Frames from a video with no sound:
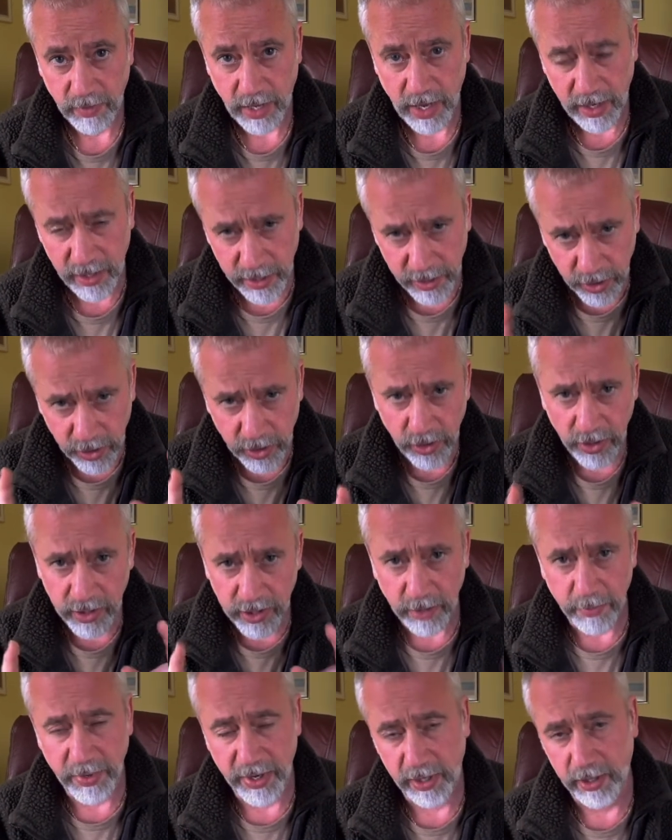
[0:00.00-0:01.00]
And it
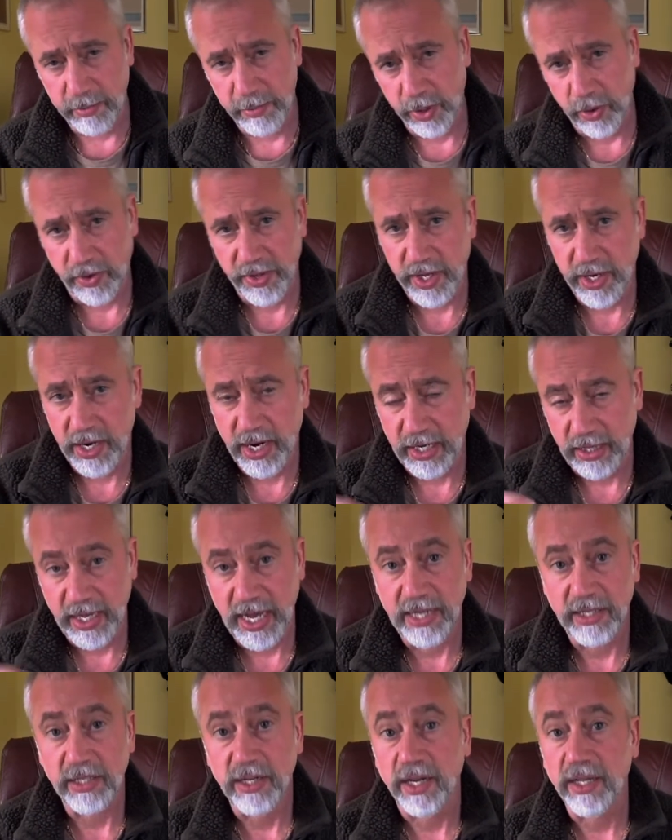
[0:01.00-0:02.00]
occurred to me in the middle of the night
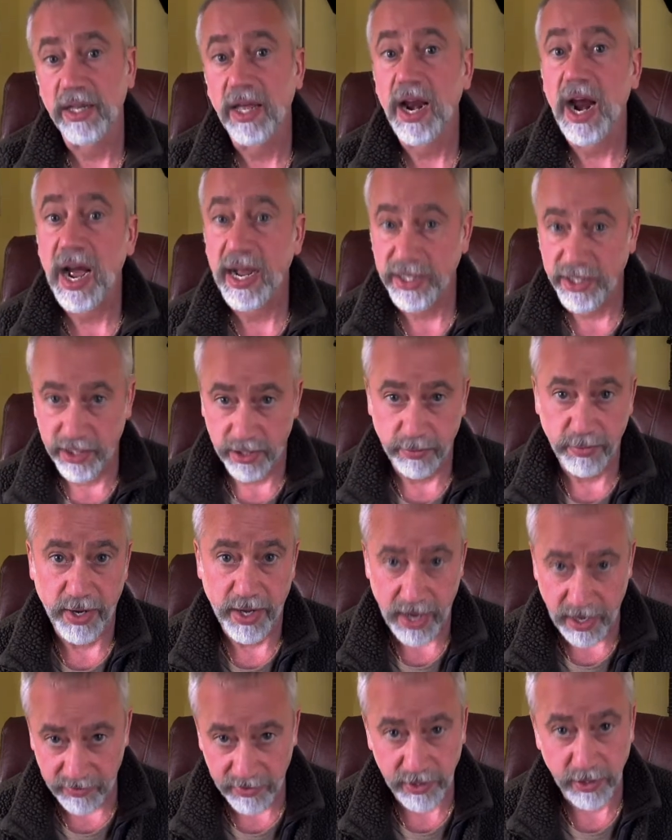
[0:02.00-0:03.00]
last night that I just
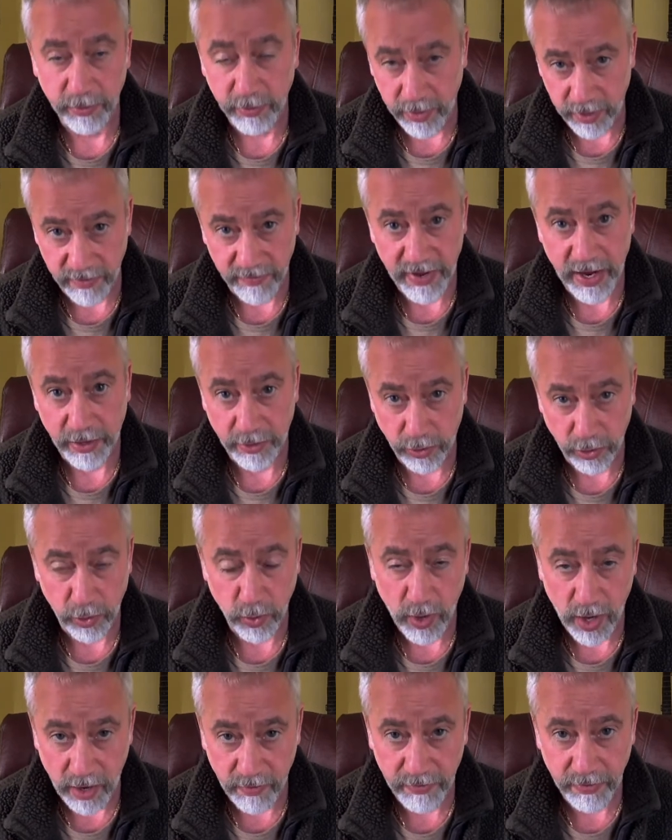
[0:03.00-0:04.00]
might have something of value
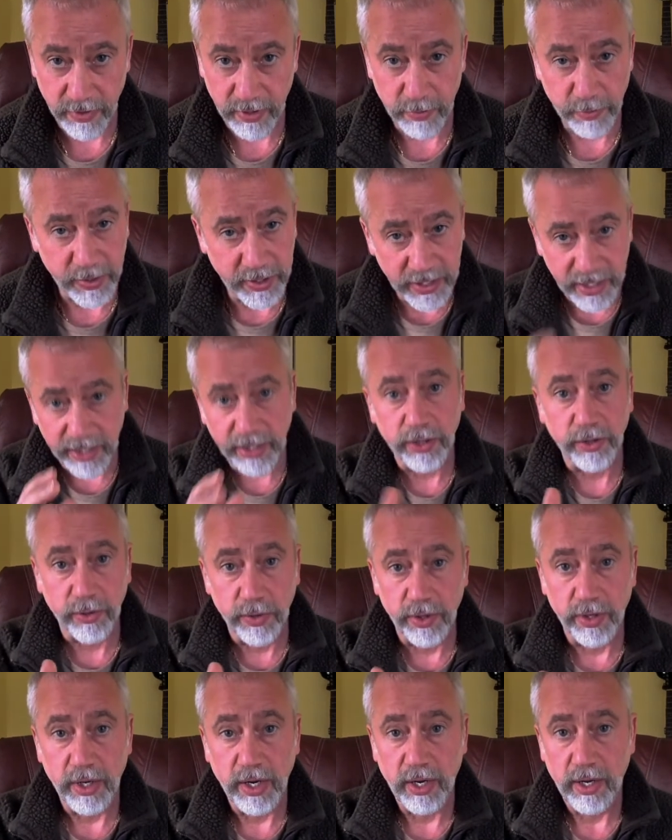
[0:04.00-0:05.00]
to offer, in
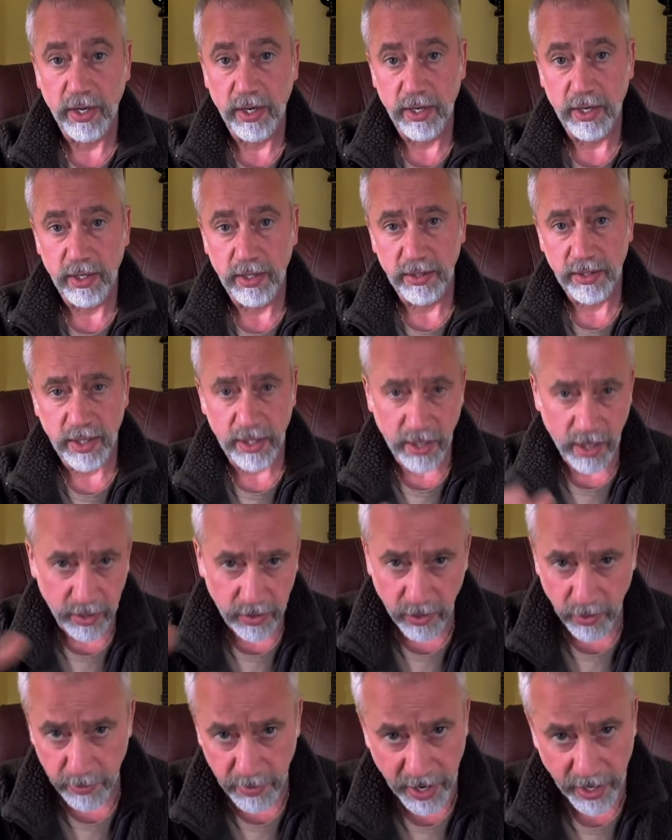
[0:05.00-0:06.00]
particular to
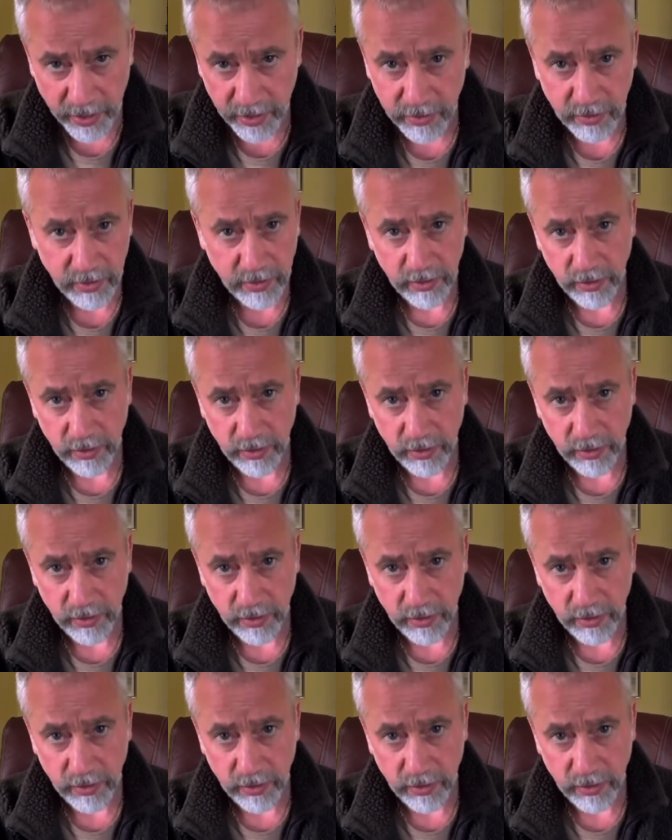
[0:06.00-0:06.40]
younger men.